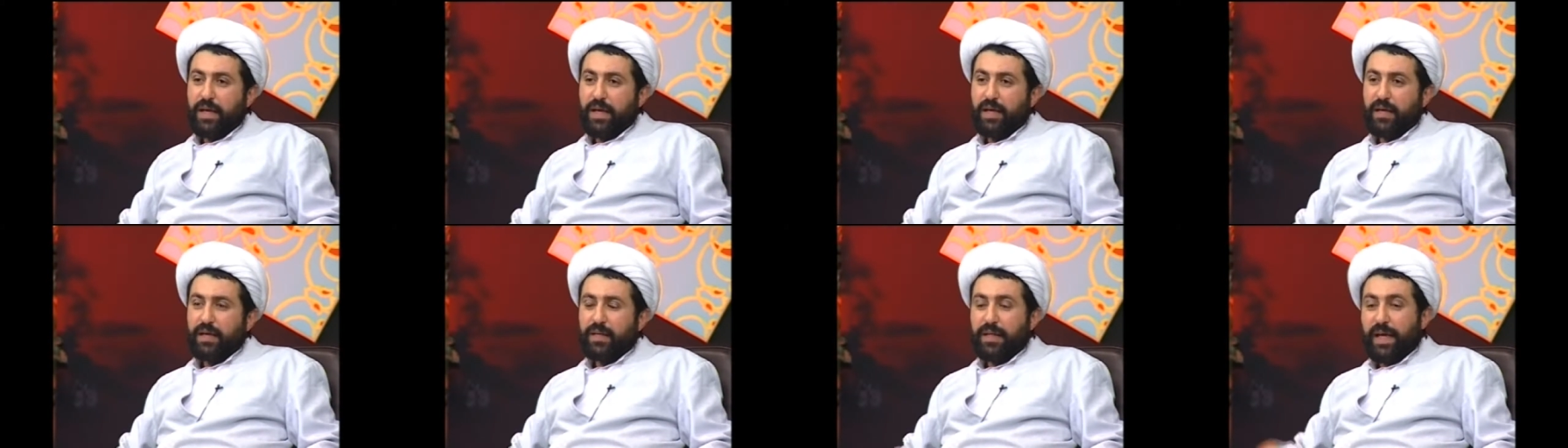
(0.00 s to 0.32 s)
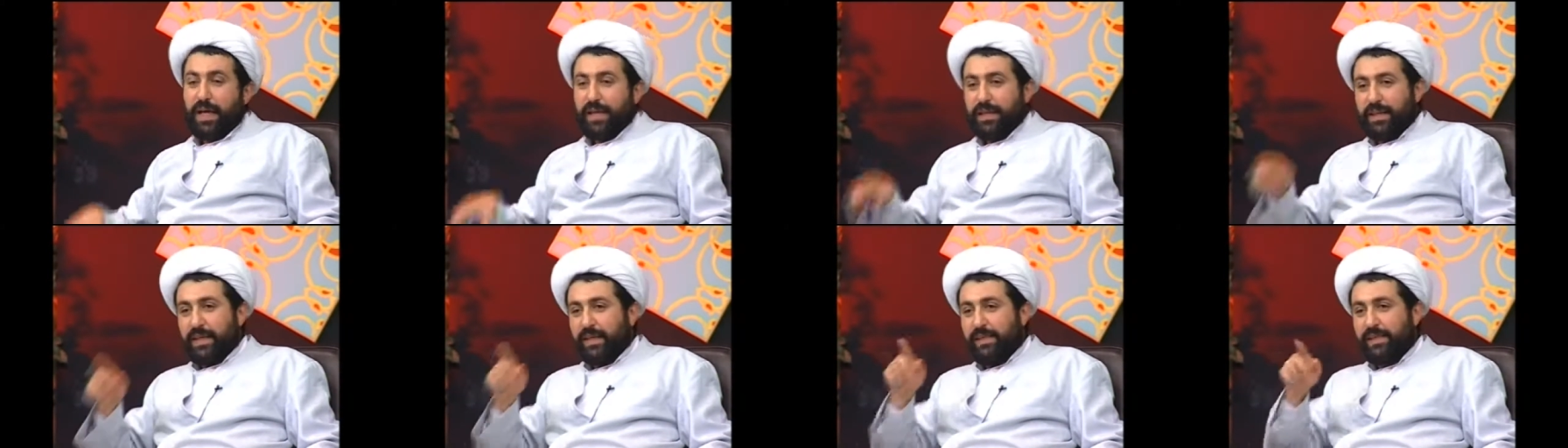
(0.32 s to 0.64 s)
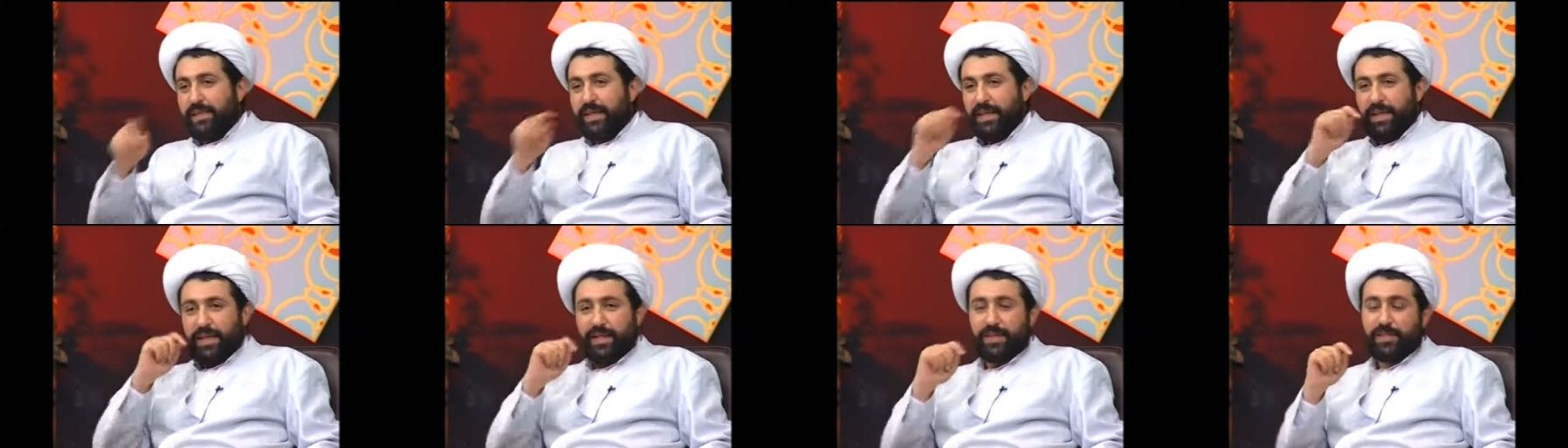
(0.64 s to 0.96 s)
And the
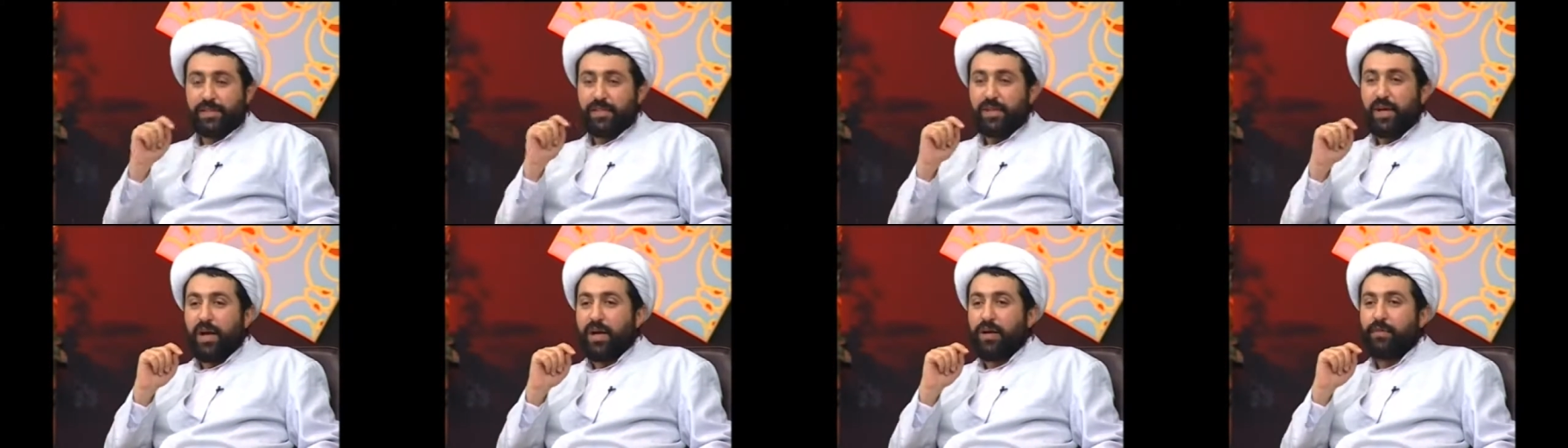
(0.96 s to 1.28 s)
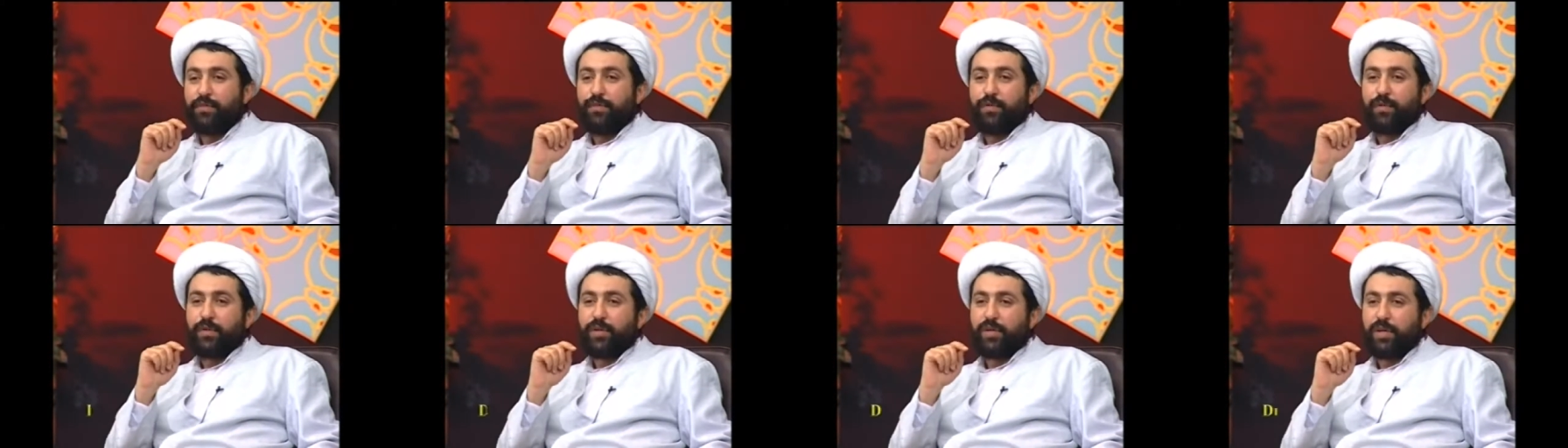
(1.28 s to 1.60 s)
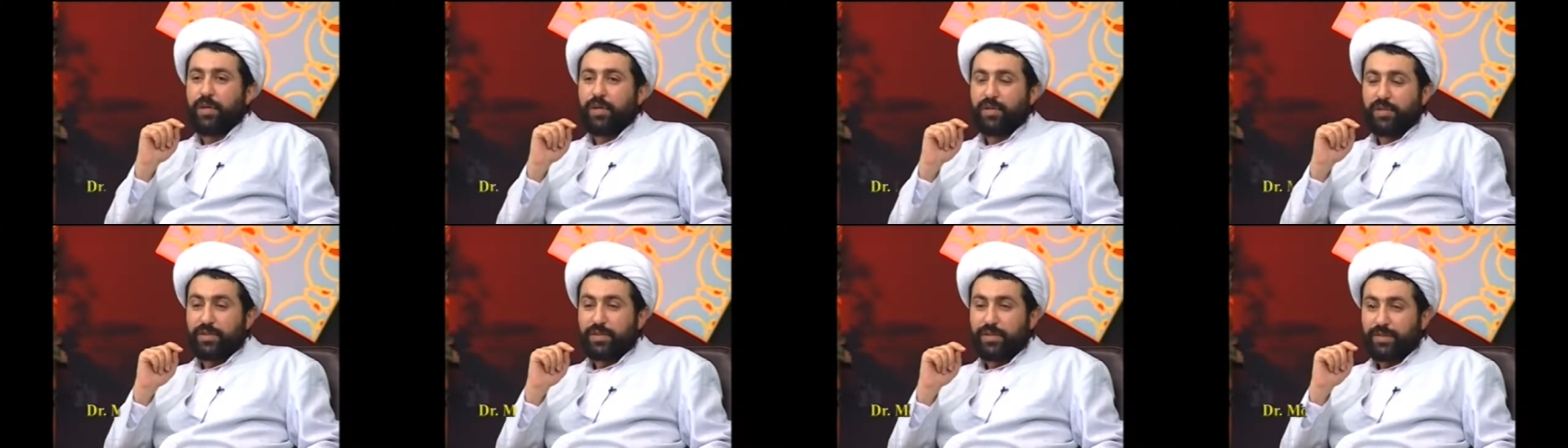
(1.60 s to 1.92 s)
second sign for
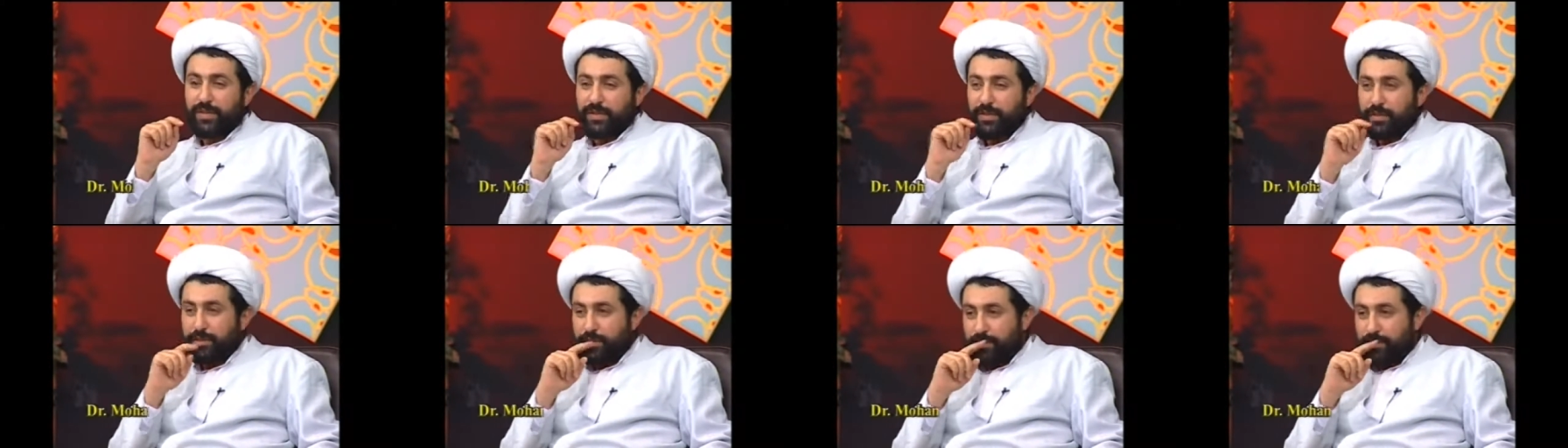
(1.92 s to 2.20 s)
this